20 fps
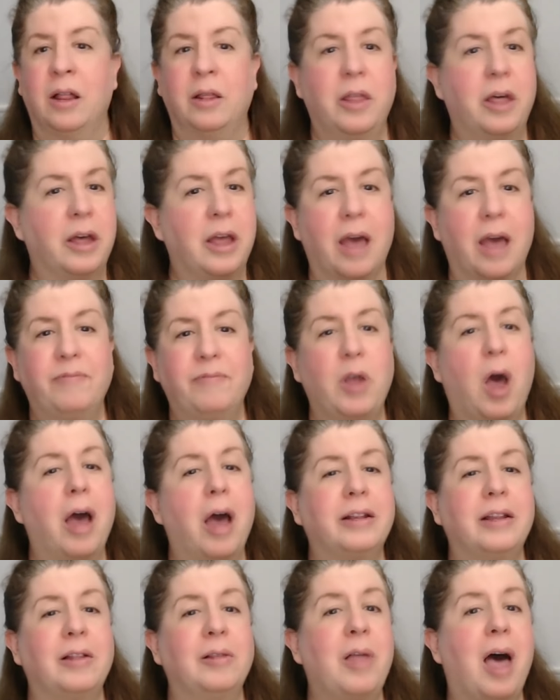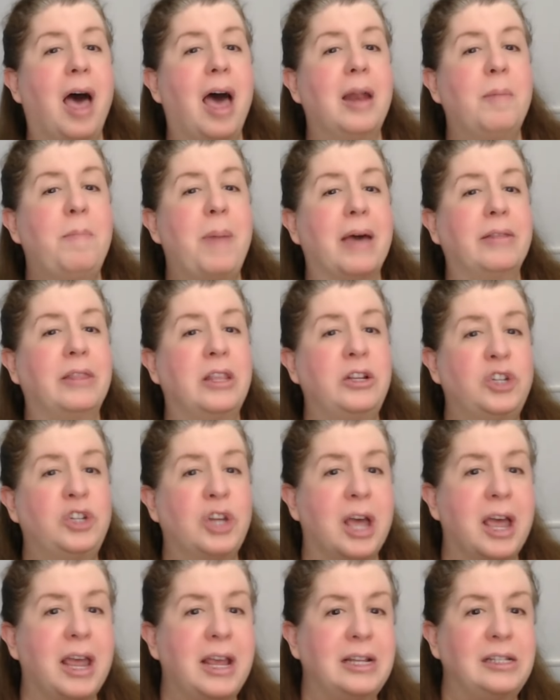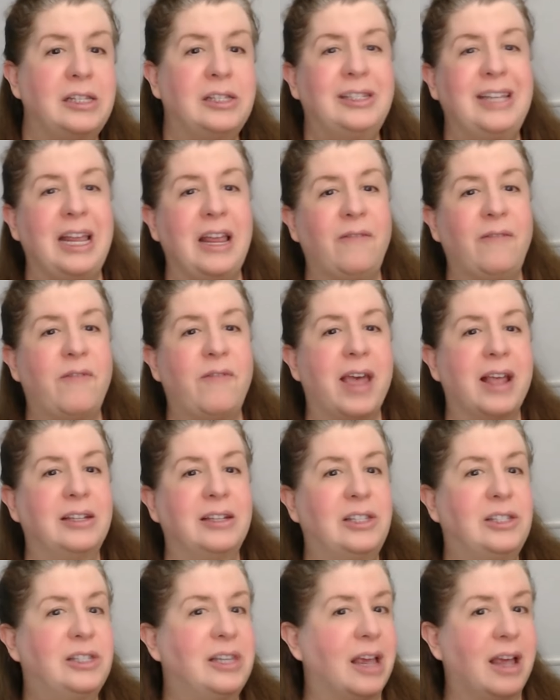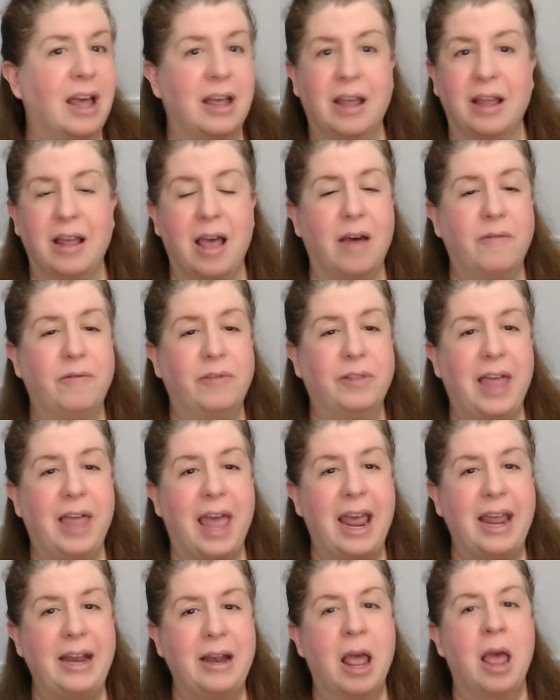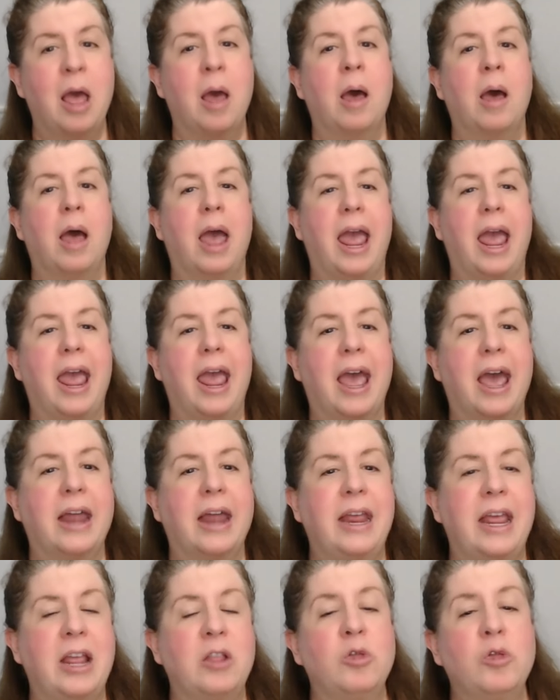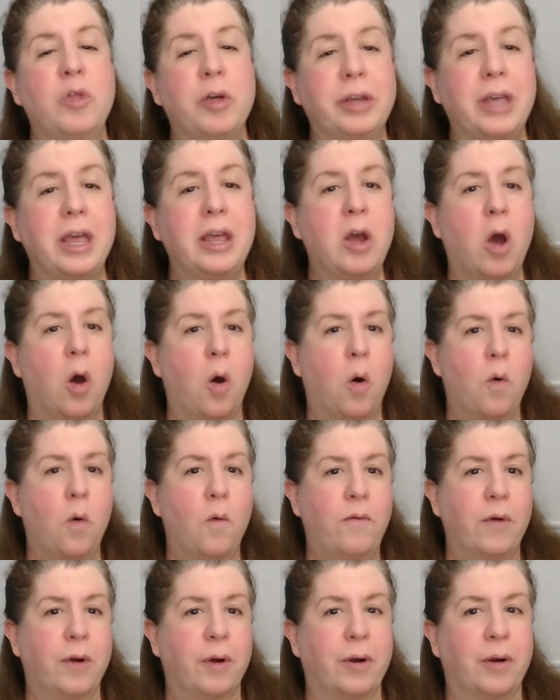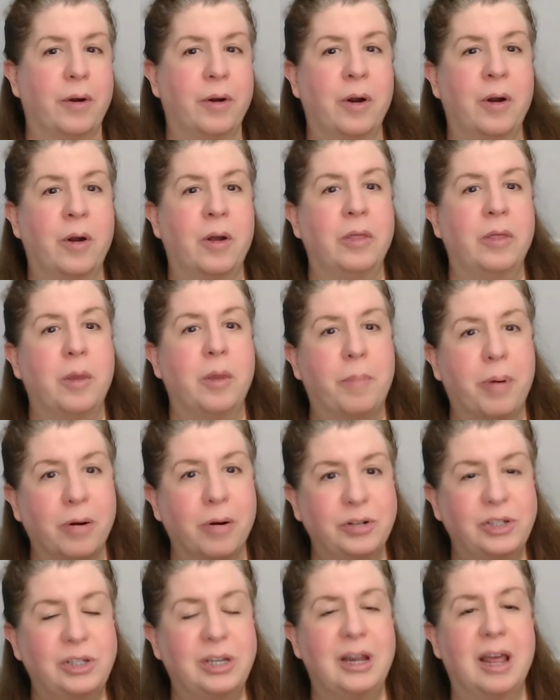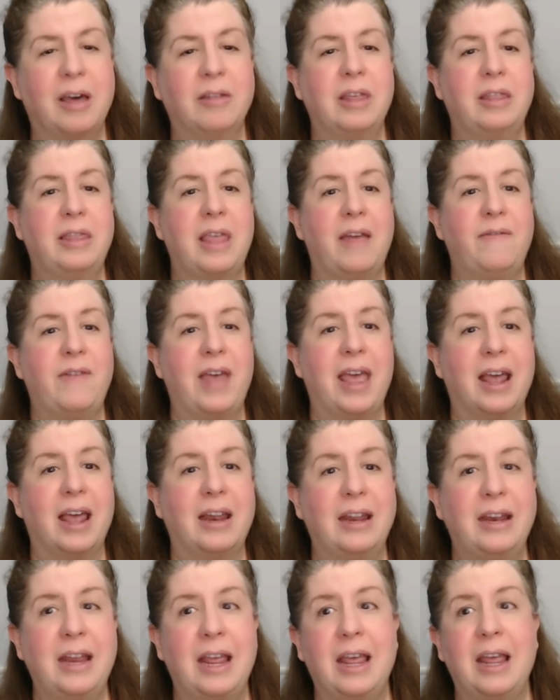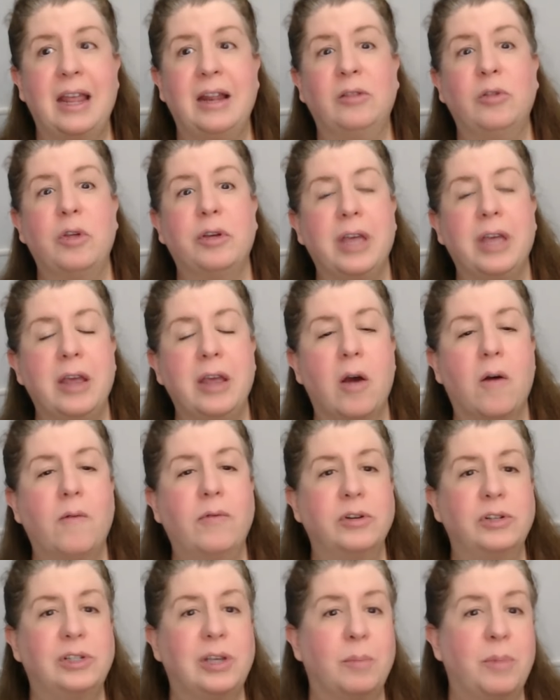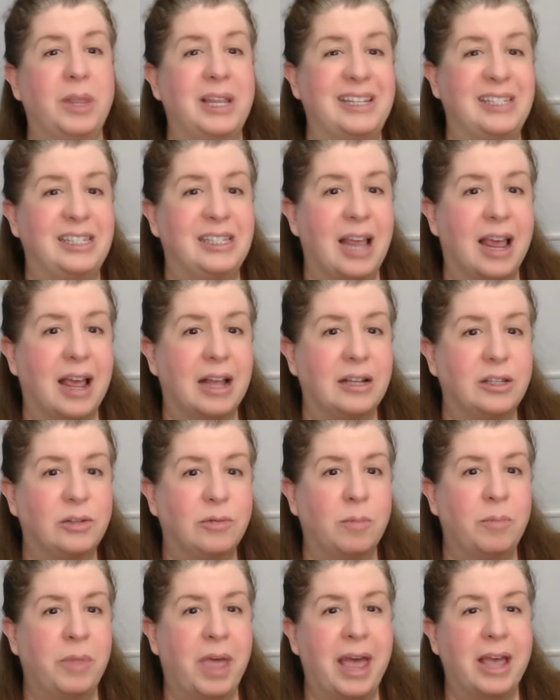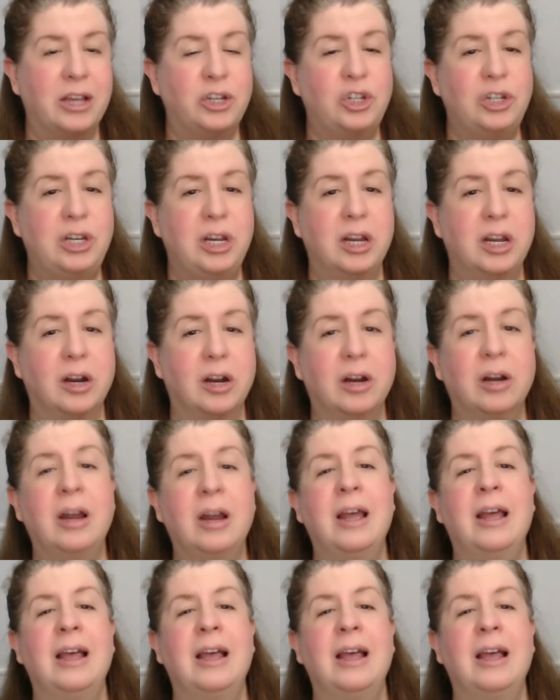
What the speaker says: look, I've talked a lot about the Giants defense of late, and in looking over the personnel that they've added in, looking over some of the stats from last year,